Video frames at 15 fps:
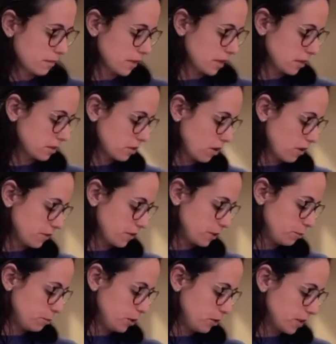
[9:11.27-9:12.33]
soften the
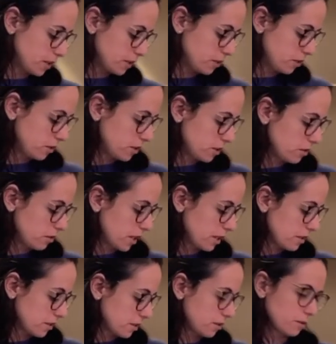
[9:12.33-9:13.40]
mucus, you can do that
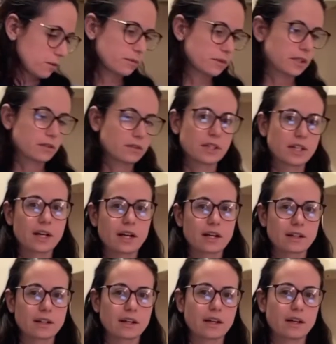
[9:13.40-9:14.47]
too. And I
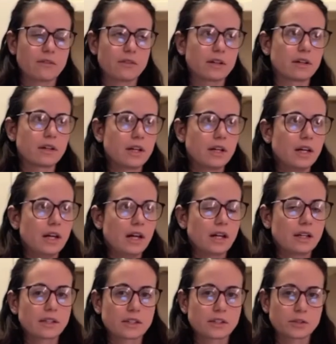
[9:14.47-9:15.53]
think I have a
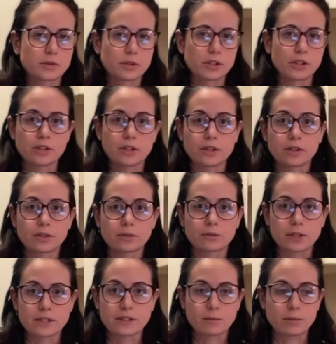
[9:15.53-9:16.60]
link to a good
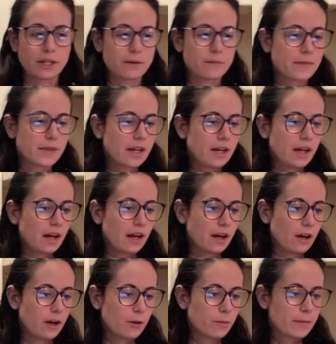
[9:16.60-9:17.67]
recipe.
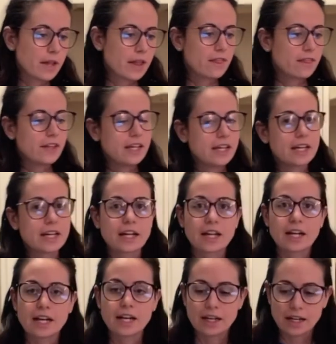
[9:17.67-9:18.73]
The
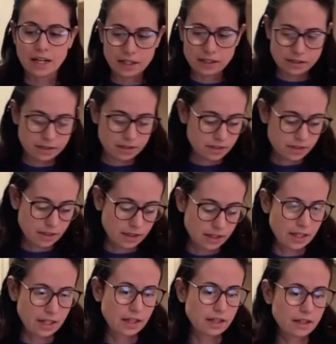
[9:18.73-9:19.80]
next
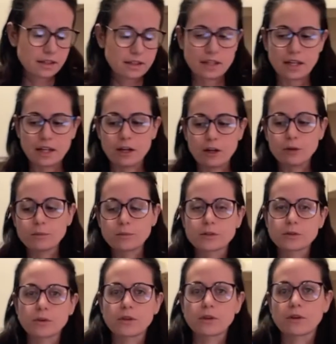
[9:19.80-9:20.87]
thing that helps
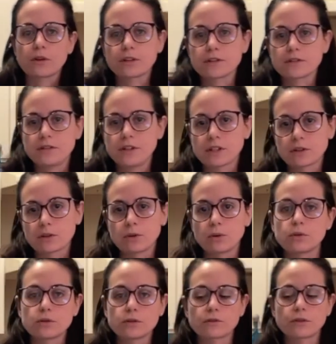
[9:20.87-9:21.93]
with RSV and
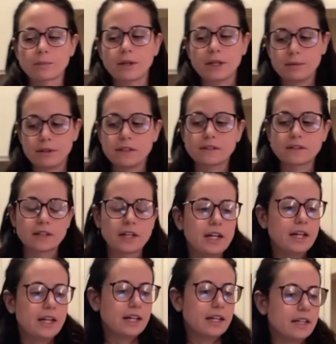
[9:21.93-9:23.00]
colds for babies
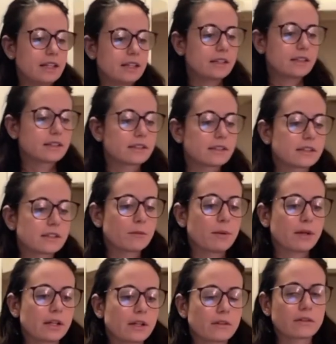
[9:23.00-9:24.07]
is,
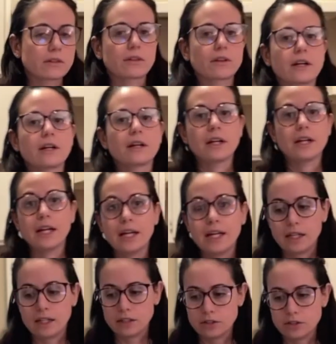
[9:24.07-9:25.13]
depending on their
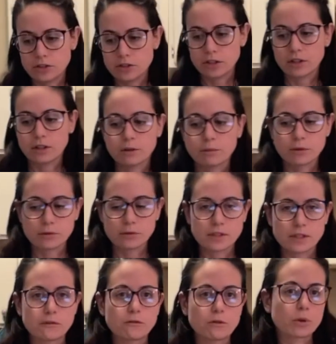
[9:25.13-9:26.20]
age, I would
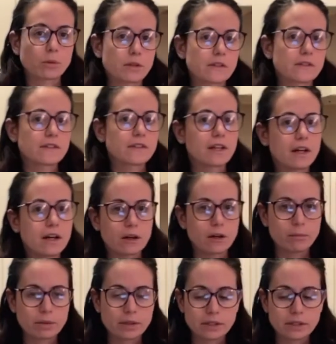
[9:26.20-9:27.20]
say 4 months and up,